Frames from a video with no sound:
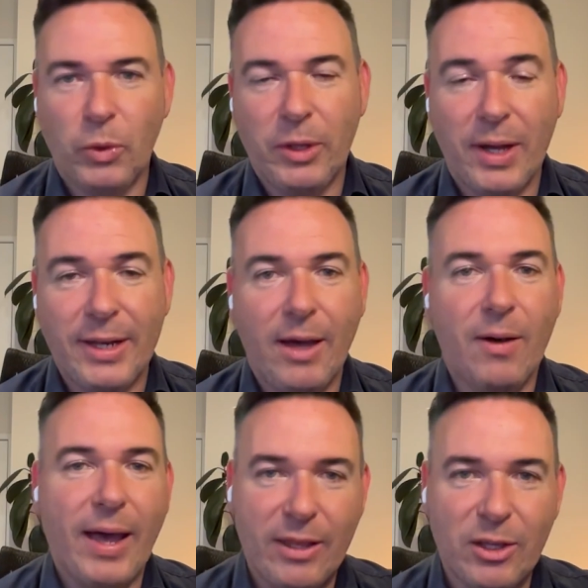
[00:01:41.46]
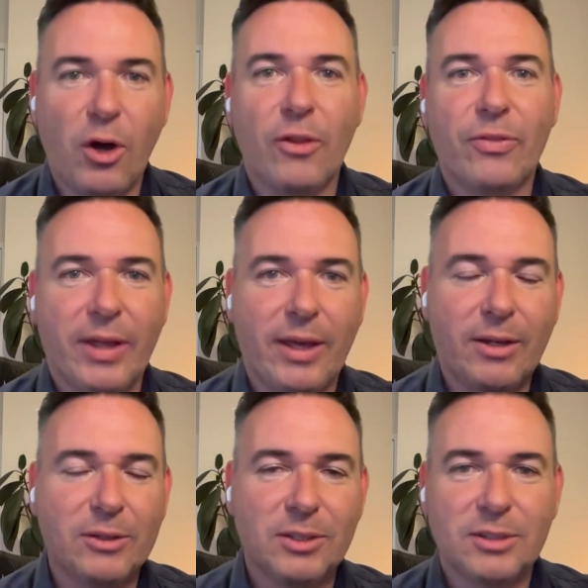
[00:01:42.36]
are now, how you got
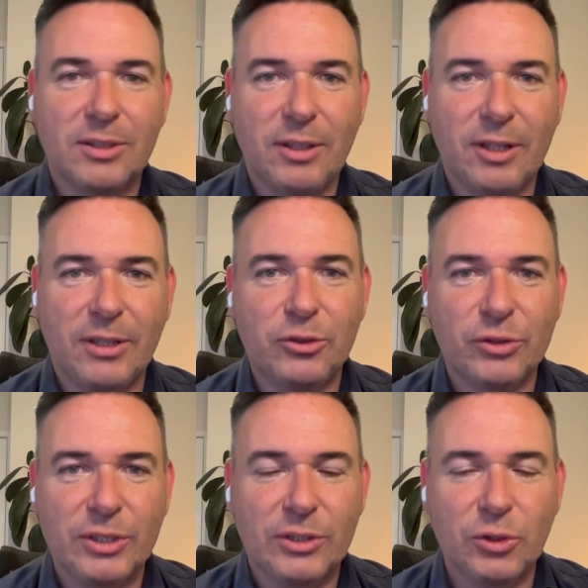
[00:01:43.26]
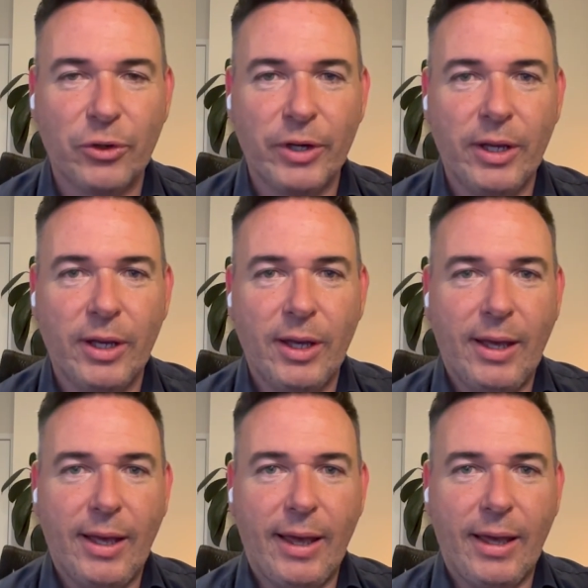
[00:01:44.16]
there, because it's an interesting story.
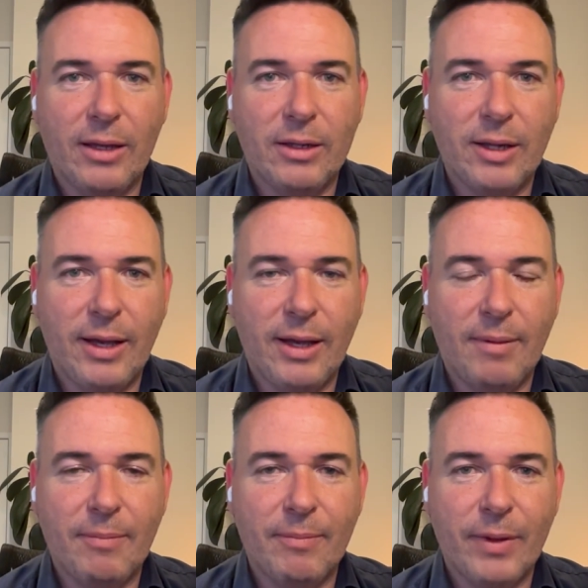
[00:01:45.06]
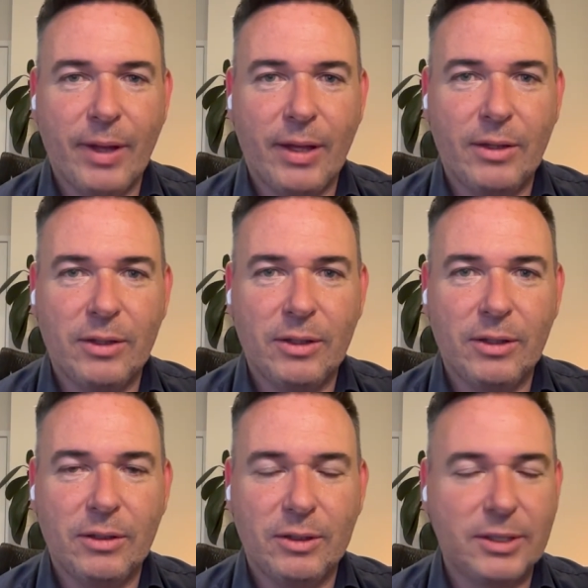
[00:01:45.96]
And
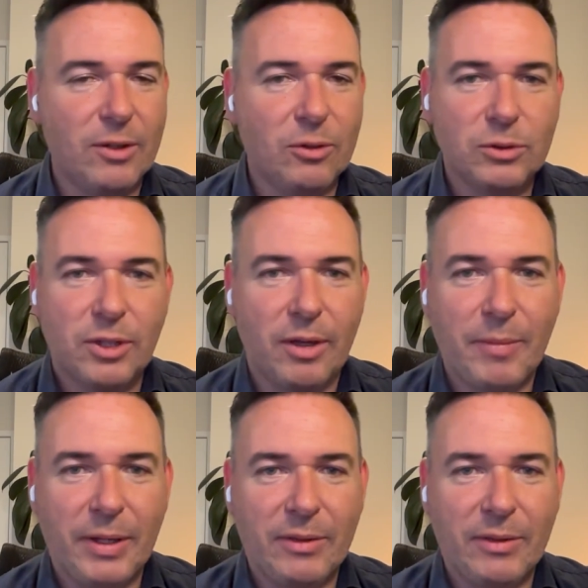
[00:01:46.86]
your son also a